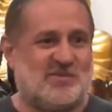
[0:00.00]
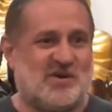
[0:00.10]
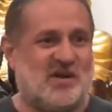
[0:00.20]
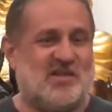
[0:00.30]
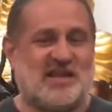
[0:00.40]

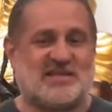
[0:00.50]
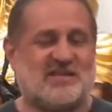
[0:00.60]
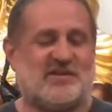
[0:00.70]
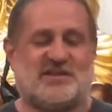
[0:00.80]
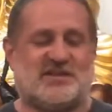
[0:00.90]
All that
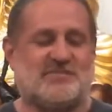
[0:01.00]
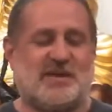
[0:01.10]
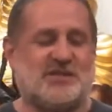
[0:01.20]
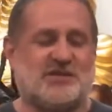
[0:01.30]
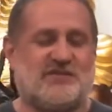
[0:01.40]
stuff. It
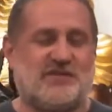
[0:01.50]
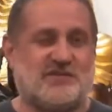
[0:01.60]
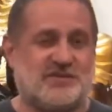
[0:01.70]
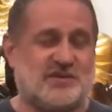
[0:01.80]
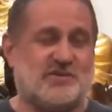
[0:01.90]
makes you feel
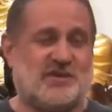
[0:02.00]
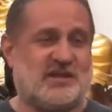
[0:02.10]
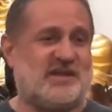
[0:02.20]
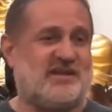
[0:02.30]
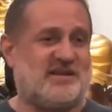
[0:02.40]
so
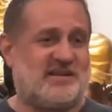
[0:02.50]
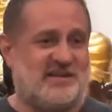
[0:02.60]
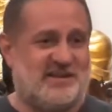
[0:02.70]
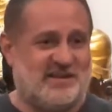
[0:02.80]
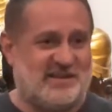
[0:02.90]
good.
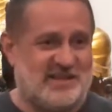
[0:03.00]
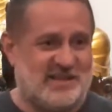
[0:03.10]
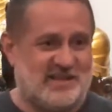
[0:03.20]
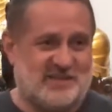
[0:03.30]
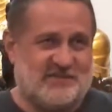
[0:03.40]

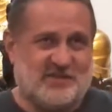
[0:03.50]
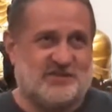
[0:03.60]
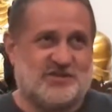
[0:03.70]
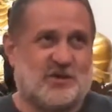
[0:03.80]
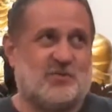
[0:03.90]
It just
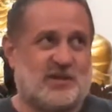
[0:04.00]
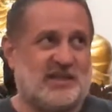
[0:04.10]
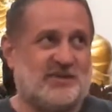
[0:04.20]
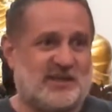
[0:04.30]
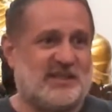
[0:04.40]
feels so
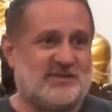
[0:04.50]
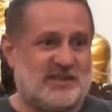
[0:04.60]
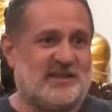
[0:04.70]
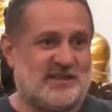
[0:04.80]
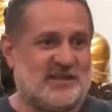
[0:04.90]
really, really,
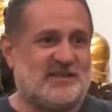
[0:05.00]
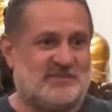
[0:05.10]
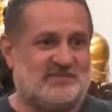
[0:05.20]
really good.